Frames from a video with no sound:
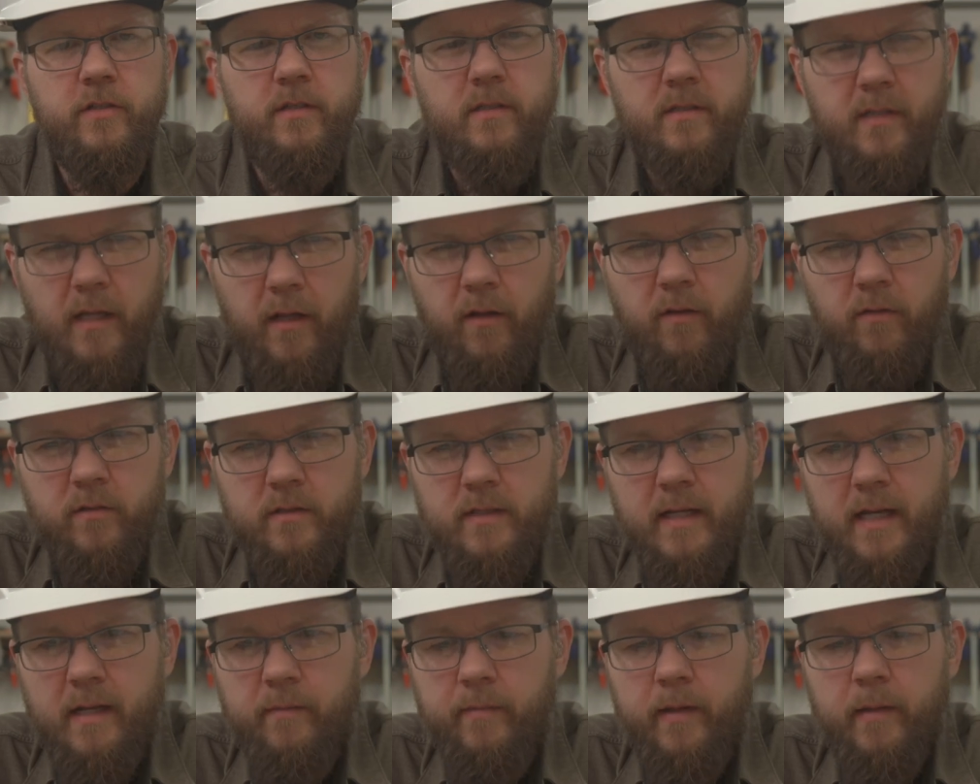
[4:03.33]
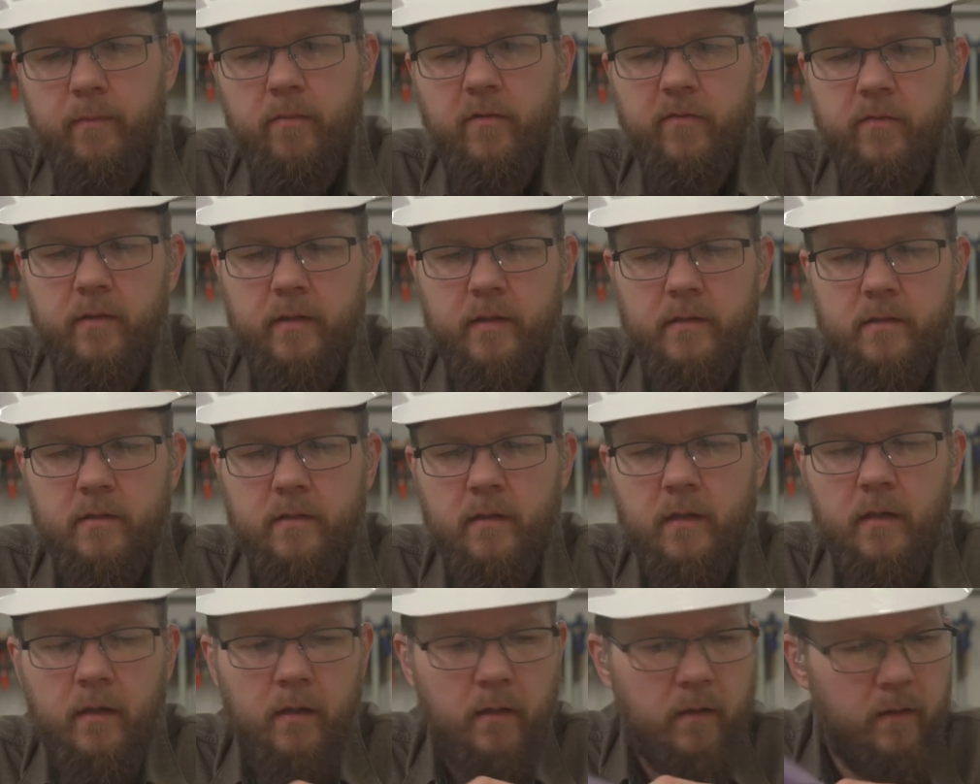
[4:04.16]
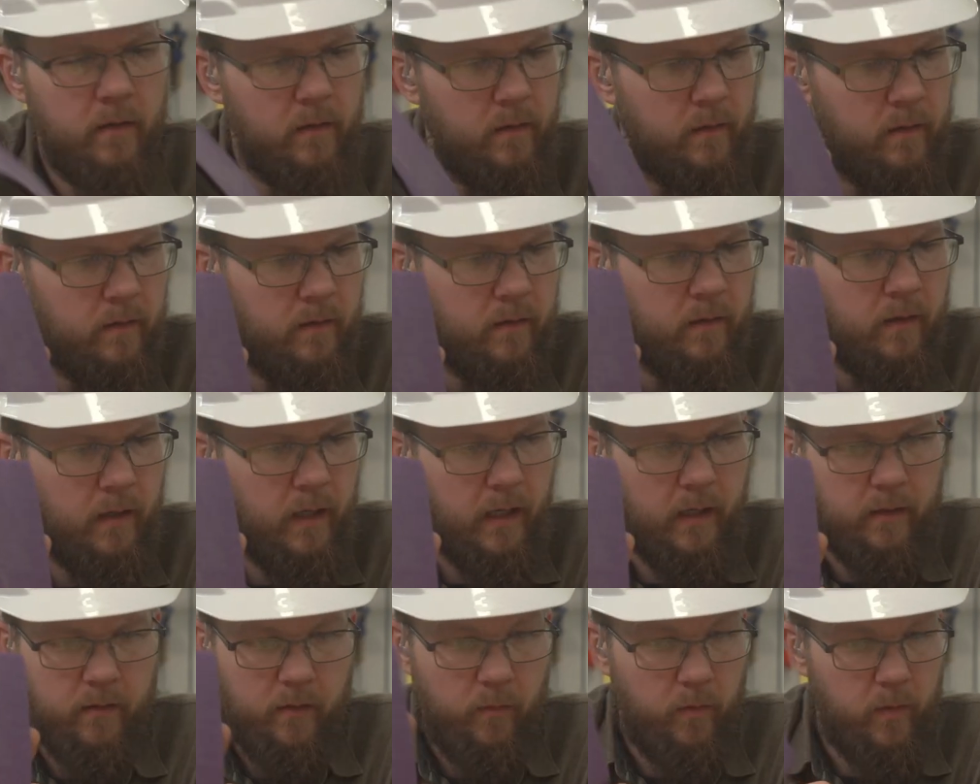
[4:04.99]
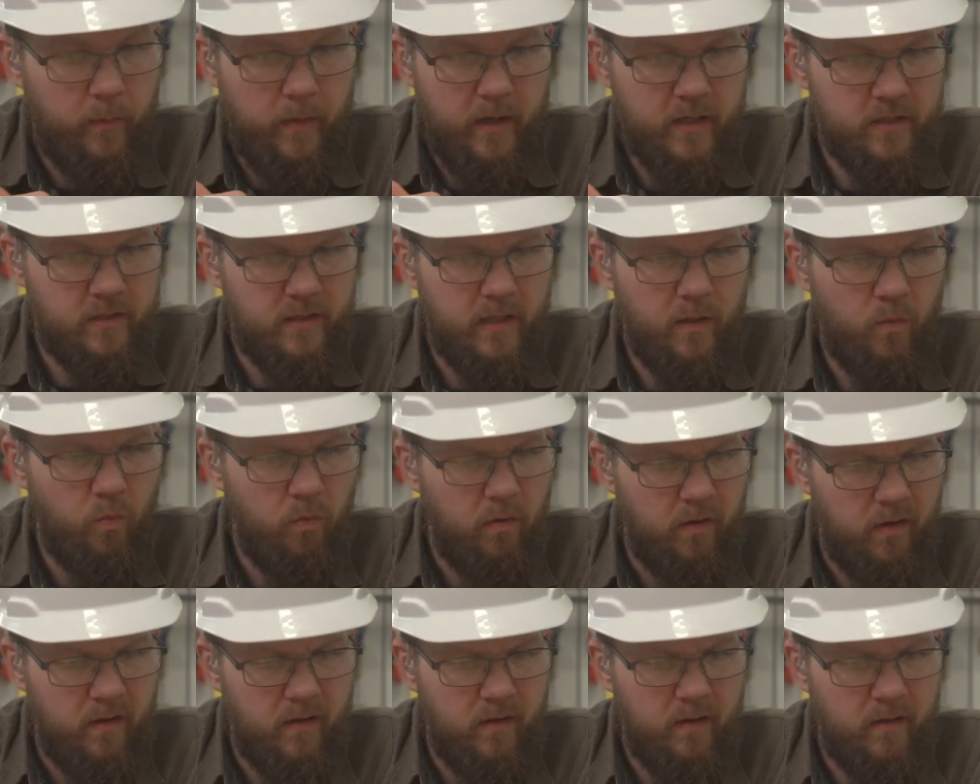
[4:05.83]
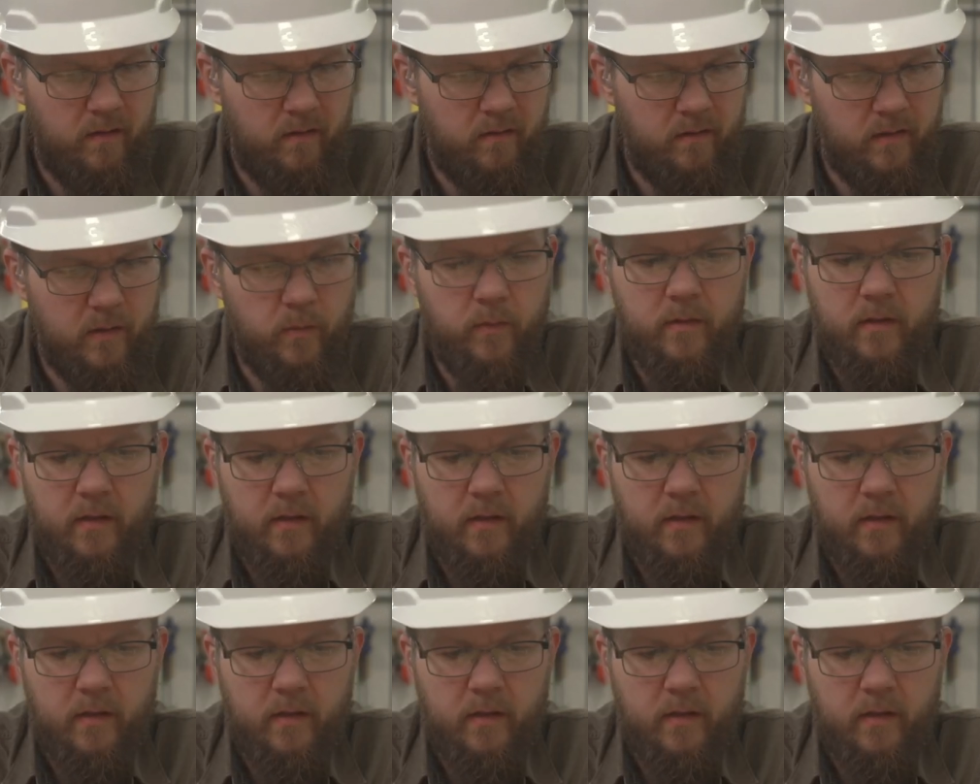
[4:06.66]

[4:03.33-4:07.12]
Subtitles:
sell sandpaper for this. I would imagine they would, you would